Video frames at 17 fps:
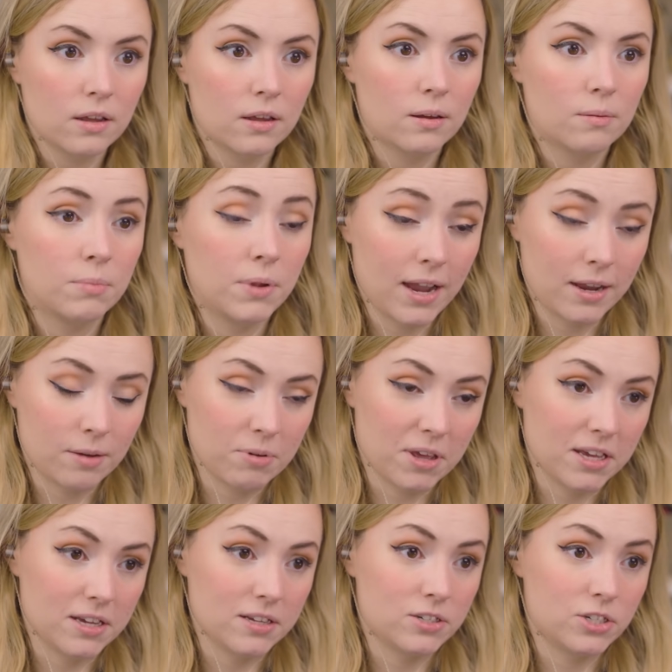Black
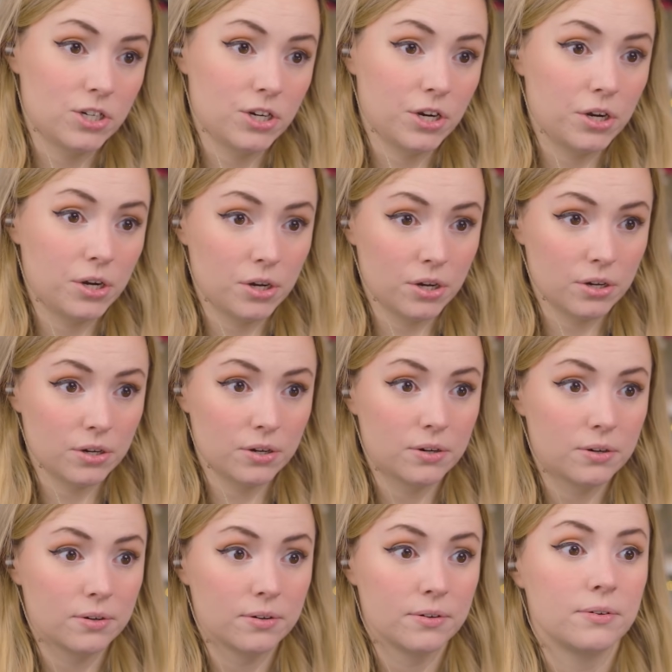Mage.
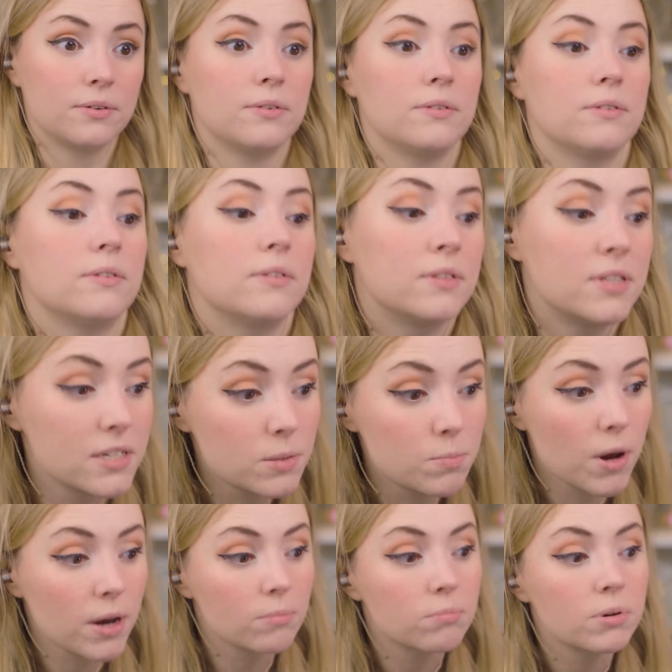This
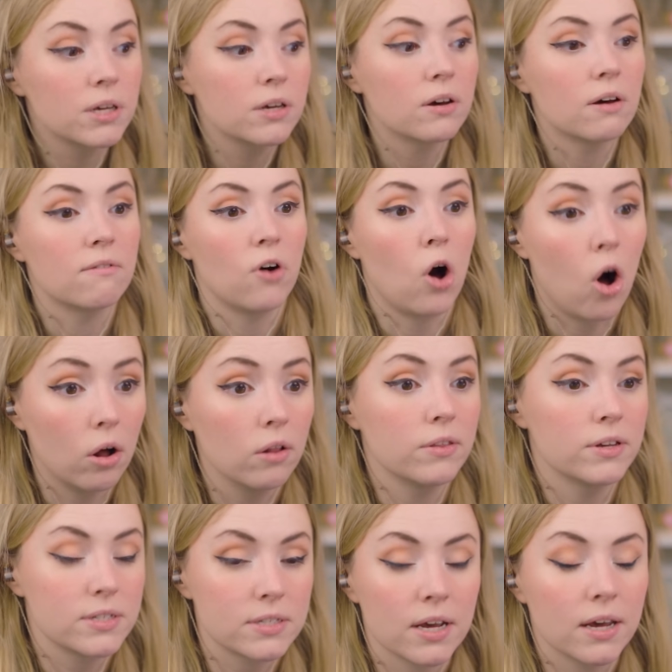might be, of all
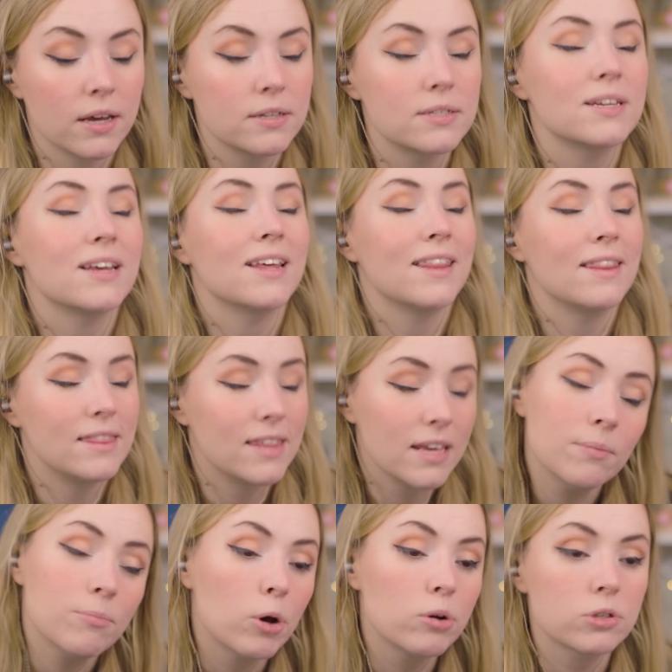the sets,
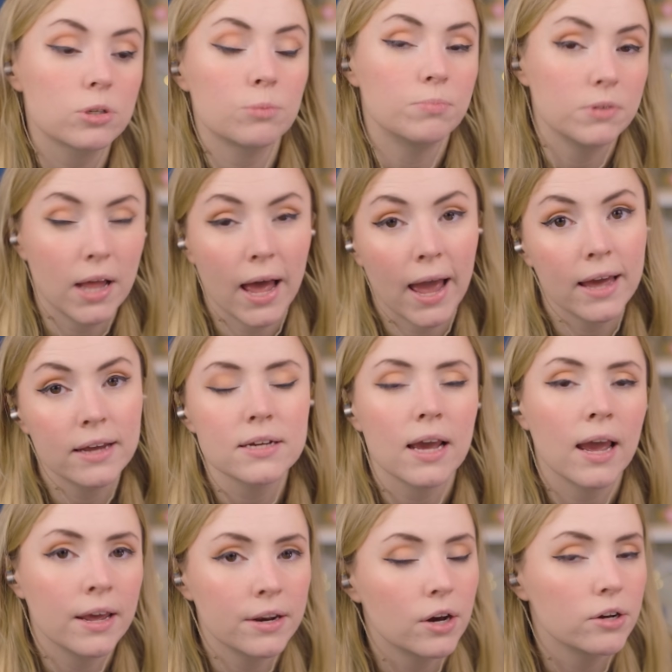the most bland
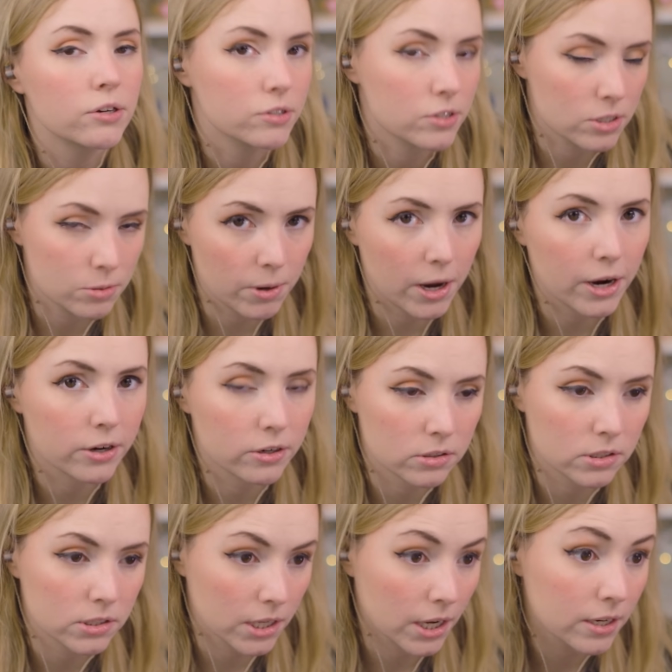and
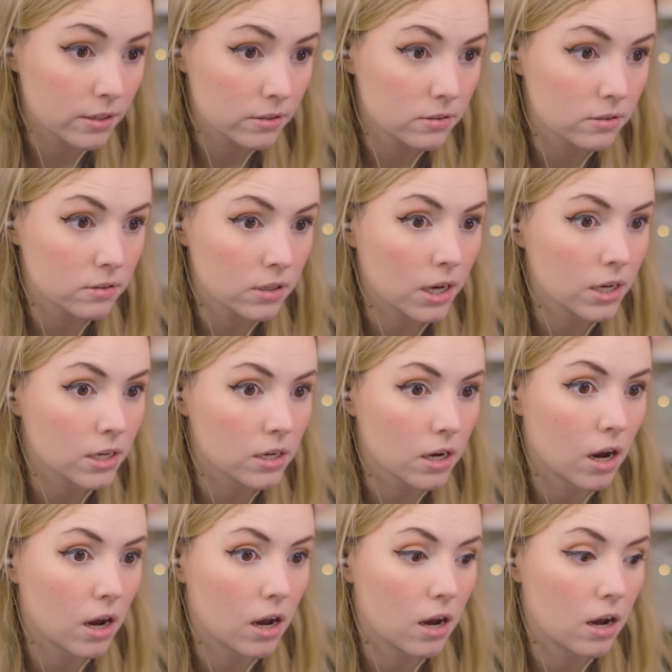uninspired set. Like,
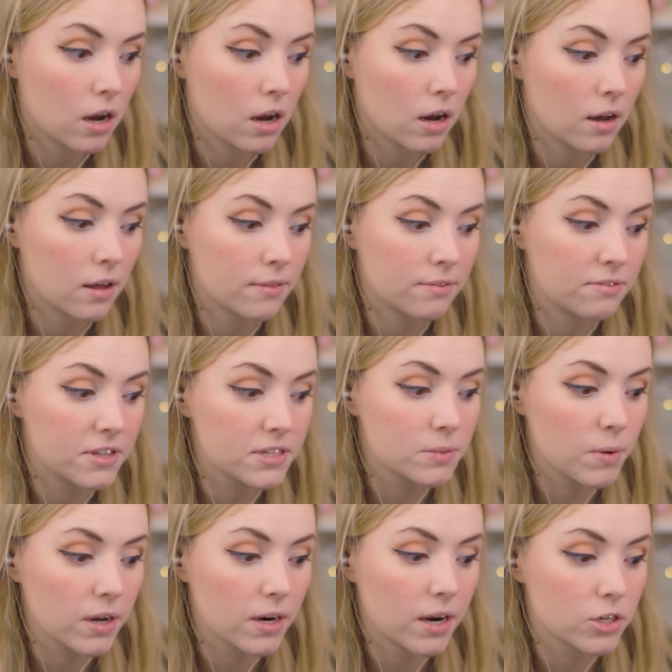
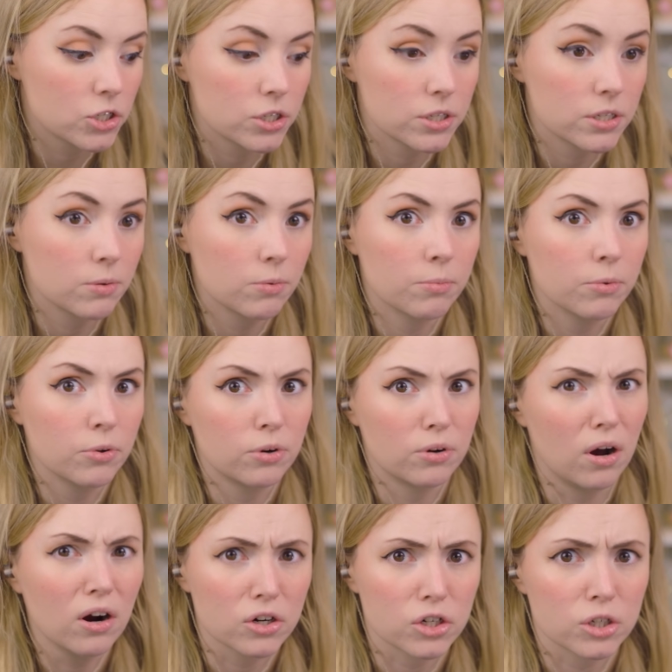this might actually seem a little
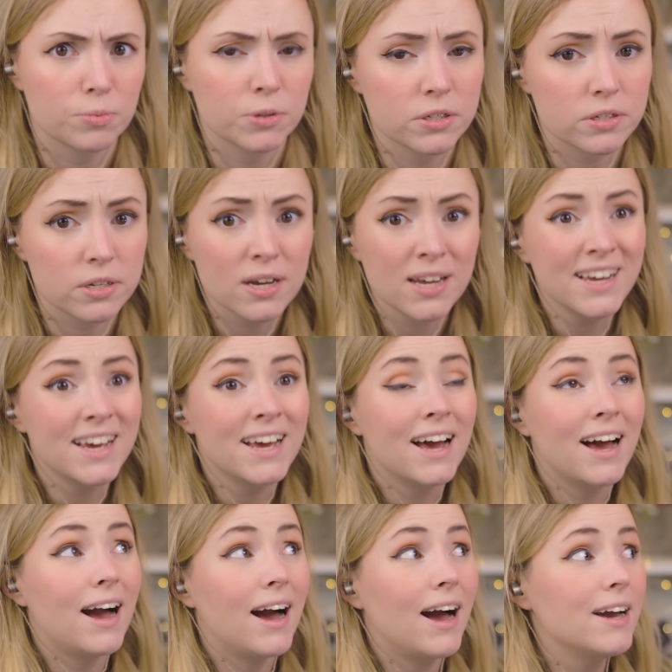harsh because
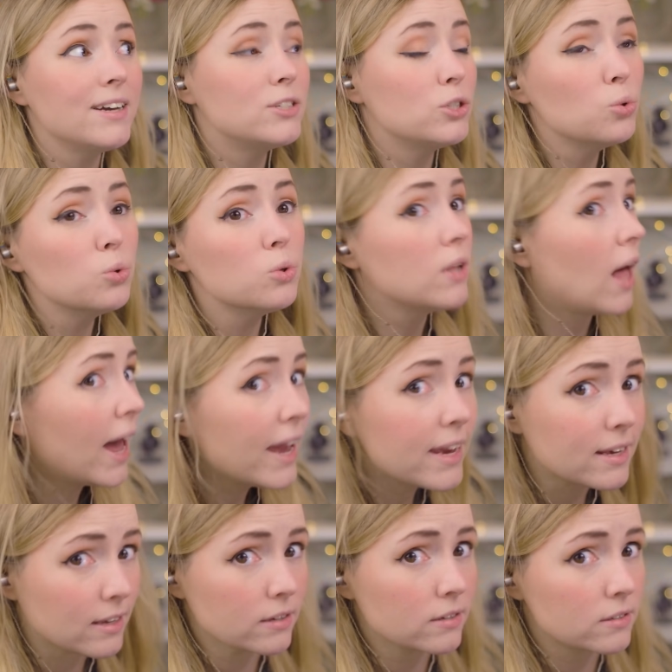I do
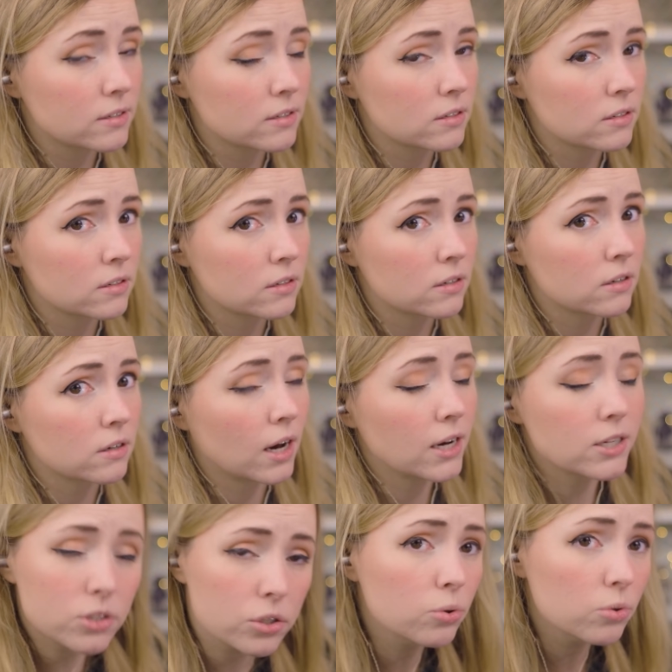like it.
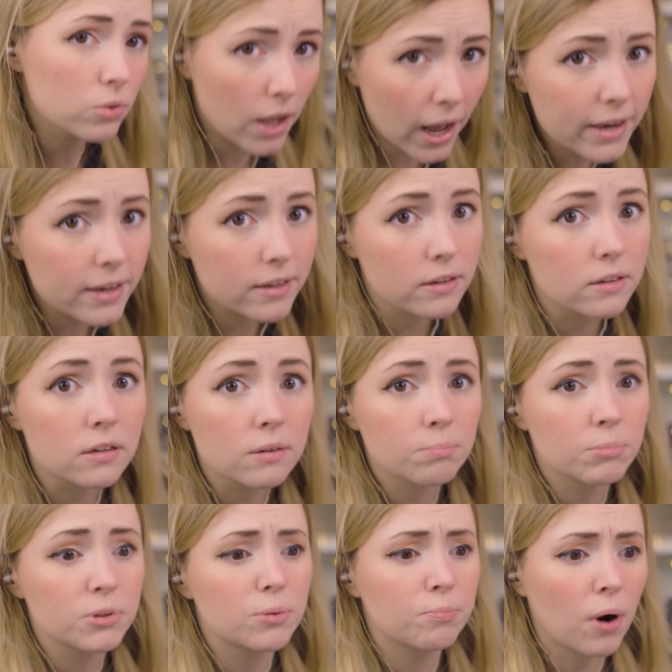I do like it.
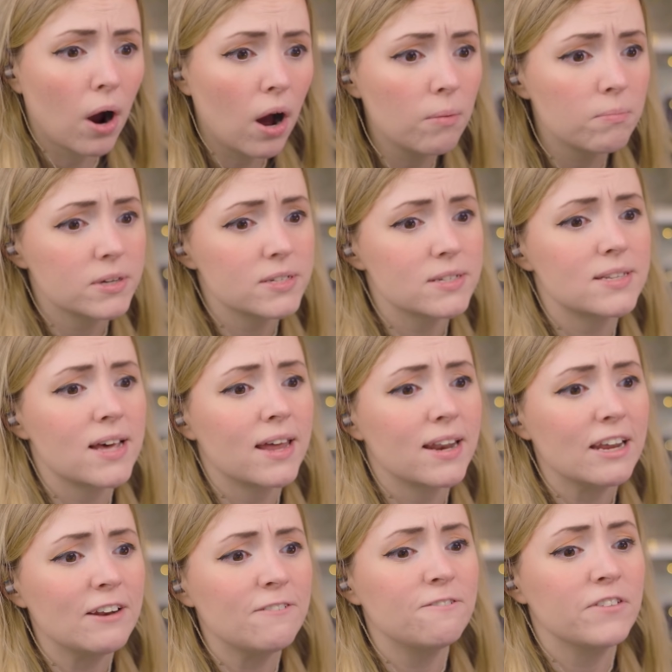But the problem is that
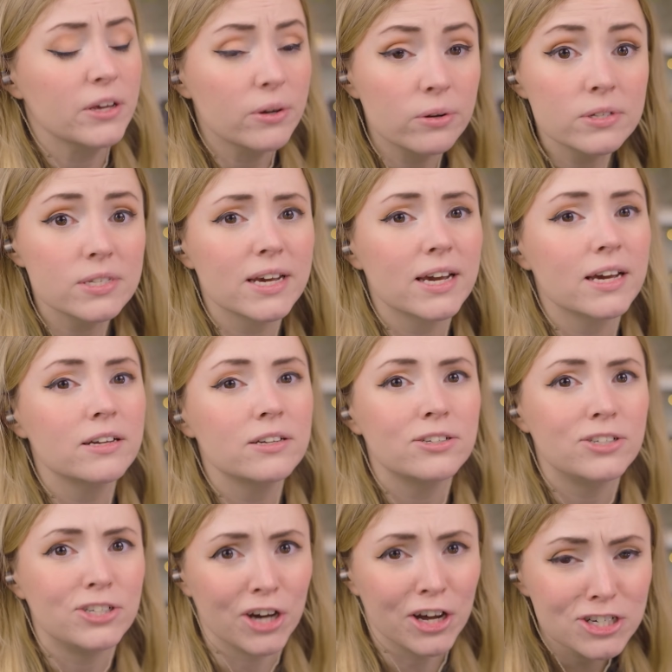it feels like a
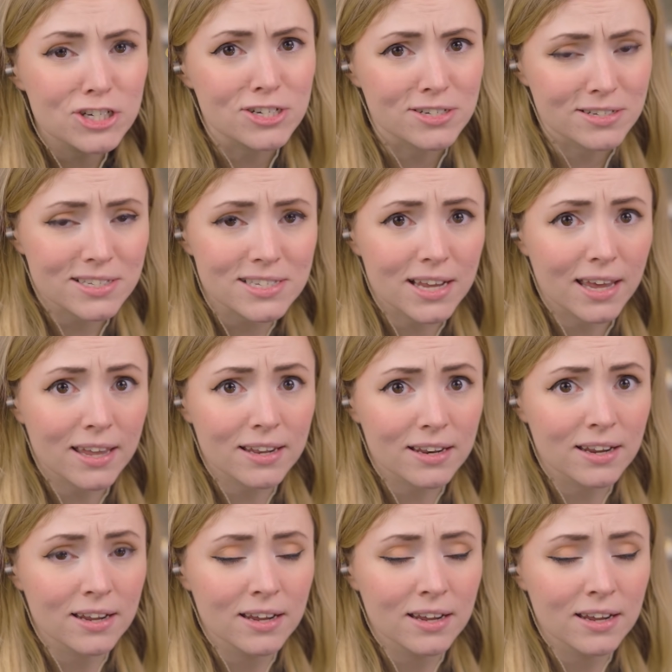dungeon set.